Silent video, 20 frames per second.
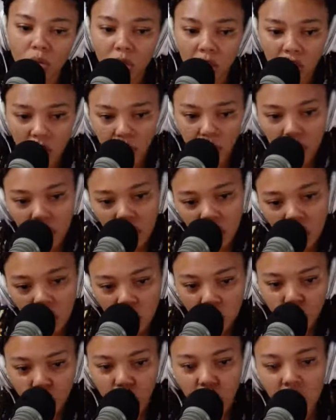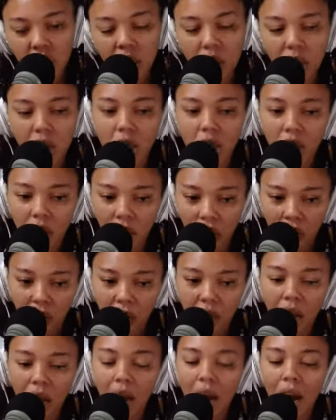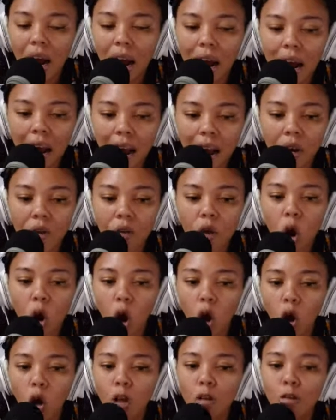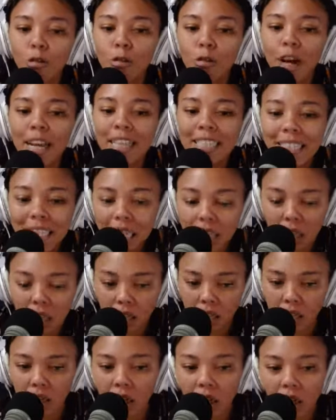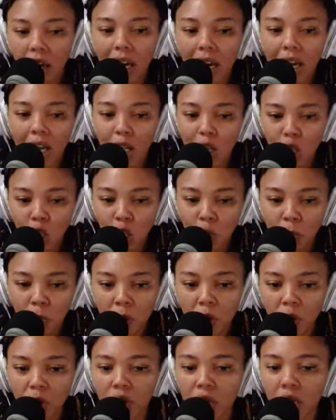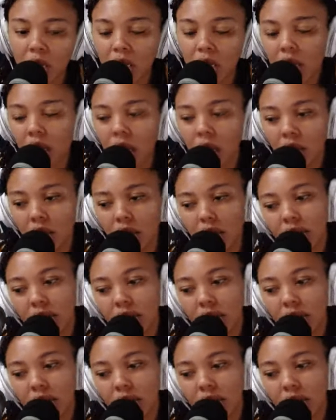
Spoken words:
some other countries there, are already experiencing it.